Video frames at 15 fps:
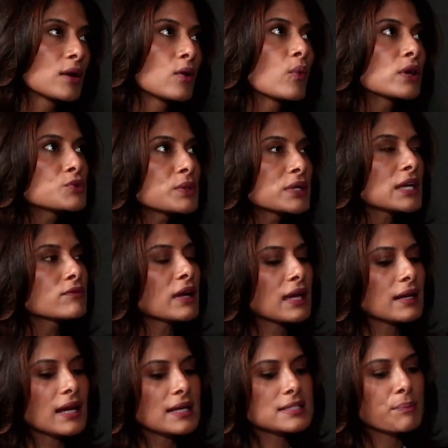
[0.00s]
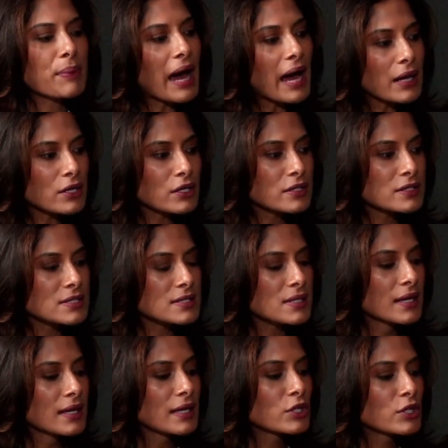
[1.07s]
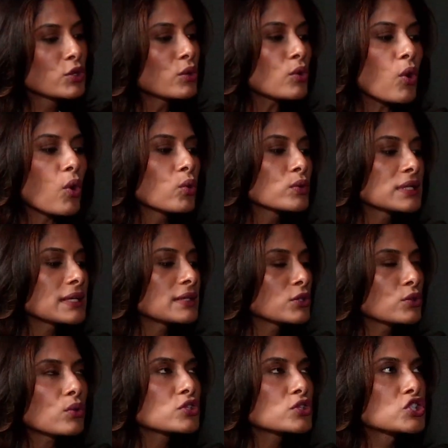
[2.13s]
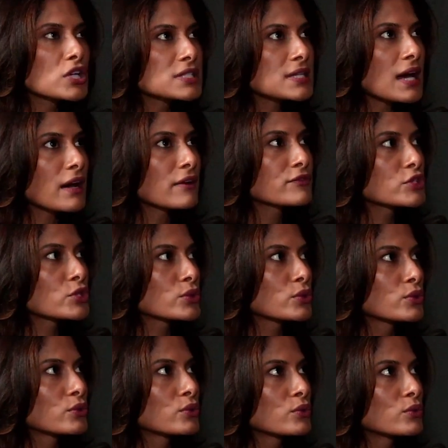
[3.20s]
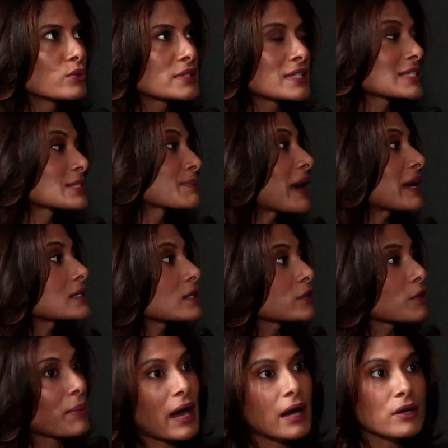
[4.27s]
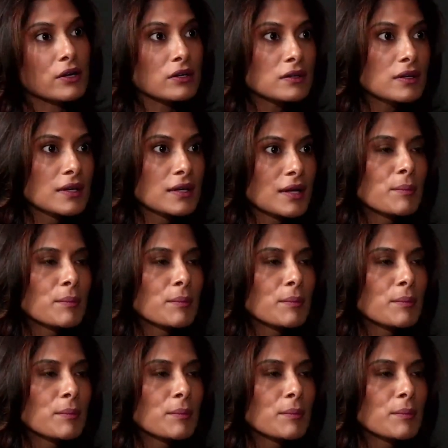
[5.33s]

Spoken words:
Once we can recognize the patterns, you don't just have to dismantle the pattern,